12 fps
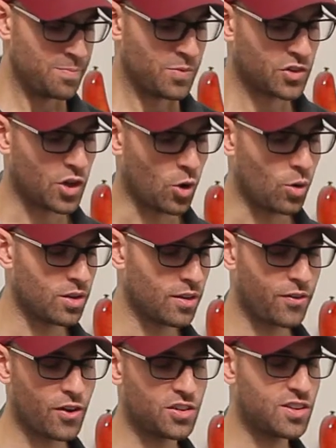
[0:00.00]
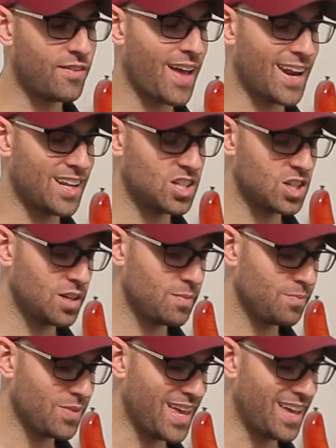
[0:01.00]
So the first advantage
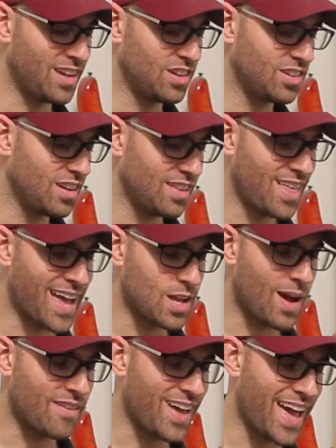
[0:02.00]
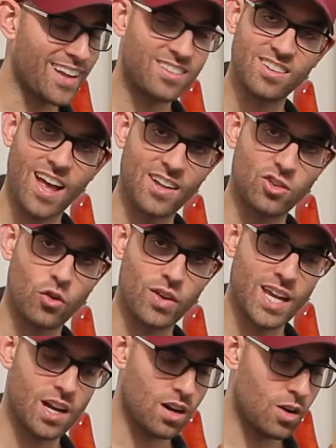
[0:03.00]
is that you have 8 slots over
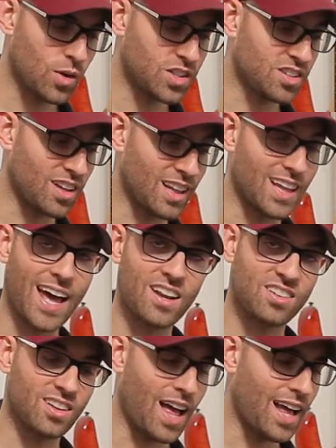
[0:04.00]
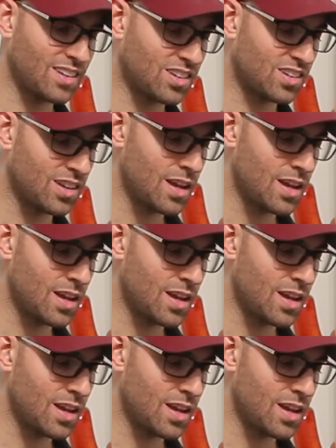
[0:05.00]
here, which is a lot of slots.